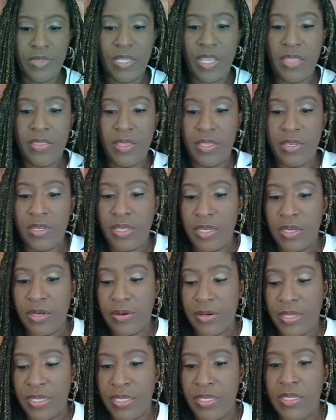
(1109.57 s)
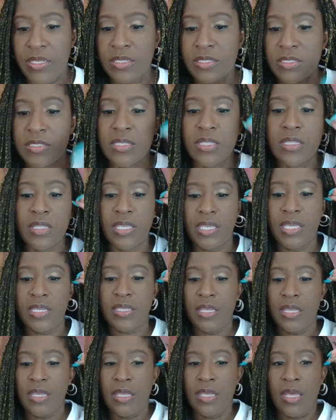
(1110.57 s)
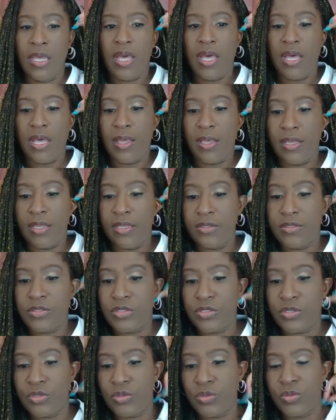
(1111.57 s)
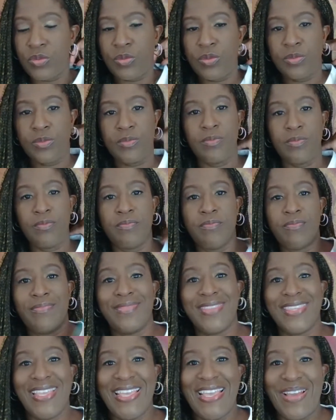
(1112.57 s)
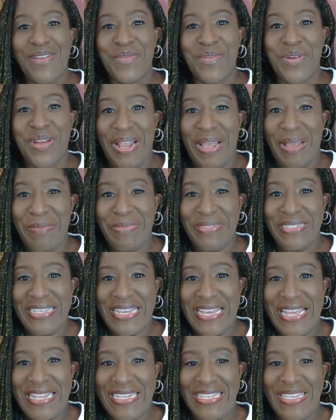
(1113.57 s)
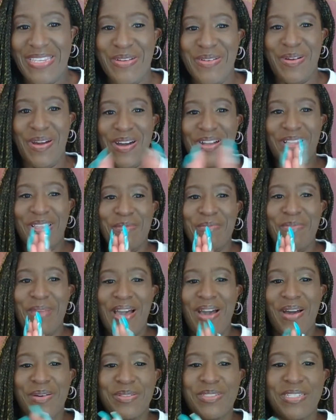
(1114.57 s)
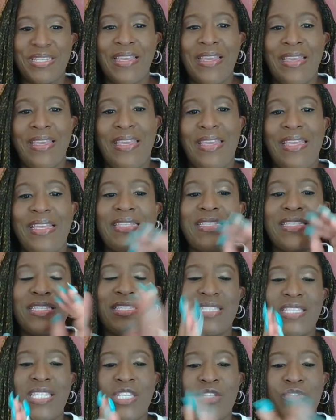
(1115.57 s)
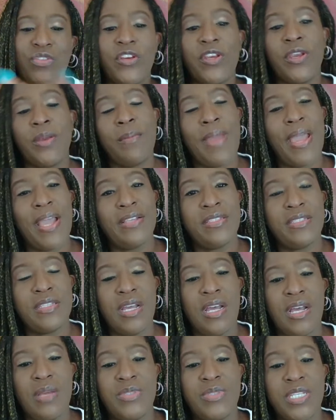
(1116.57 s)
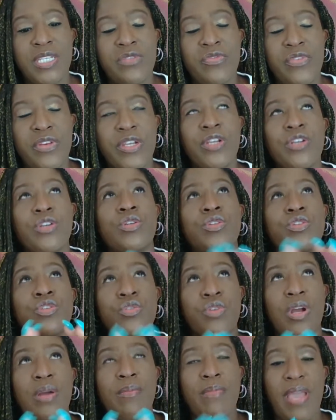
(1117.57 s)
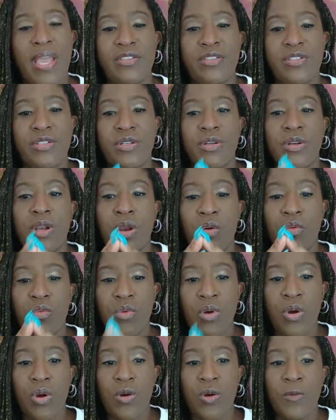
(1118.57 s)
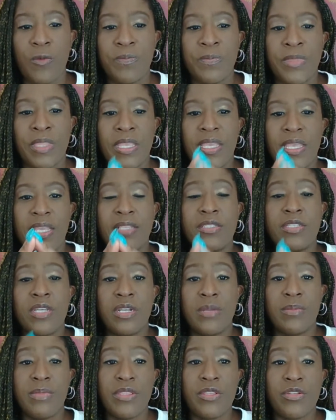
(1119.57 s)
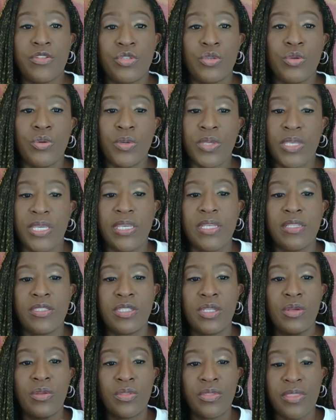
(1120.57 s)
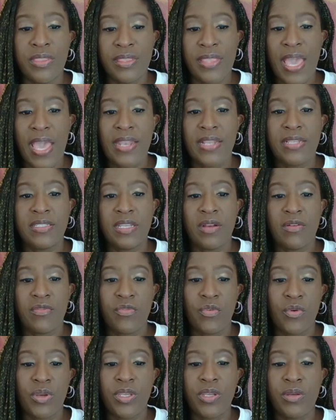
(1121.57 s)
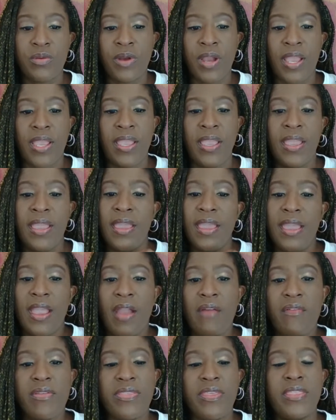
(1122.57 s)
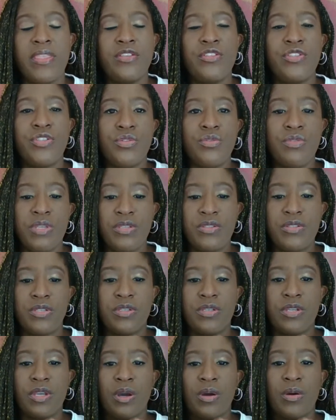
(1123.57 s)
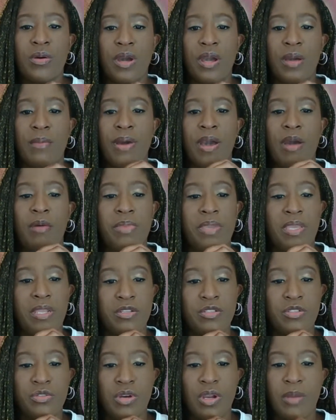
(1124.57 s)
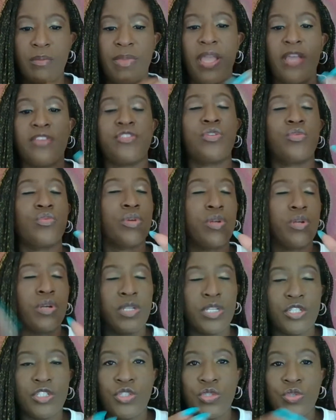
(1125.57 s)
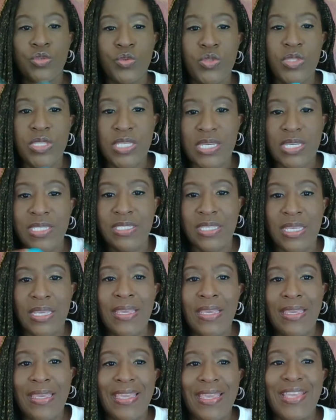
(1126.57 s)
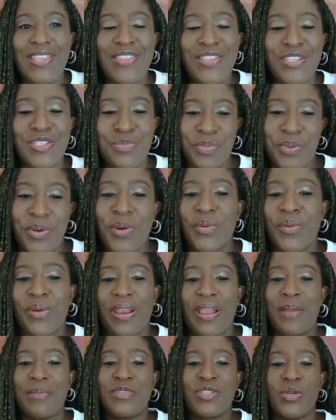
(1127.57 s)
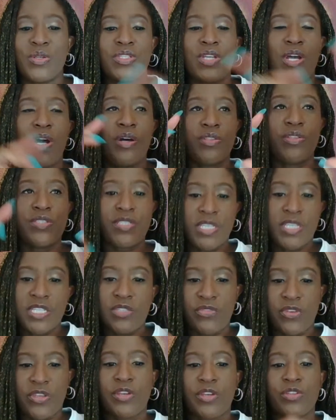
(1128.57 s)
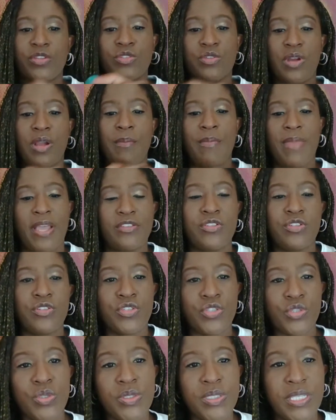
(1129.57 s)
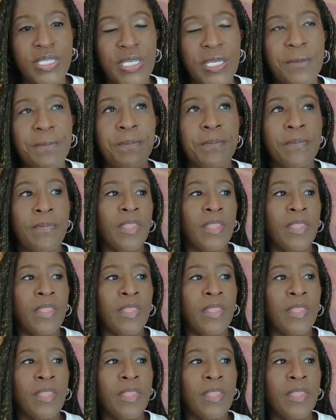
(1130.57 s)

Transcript: And then here is the link to what I'm telling you all about is a 6-figure Scrum Master role is going to be the toolkit. So that is there for you, right? Everything that you need to know about being a Scrum Master, we're going to do this in this program. So it's called 6-figure Scrum Master Toolkit.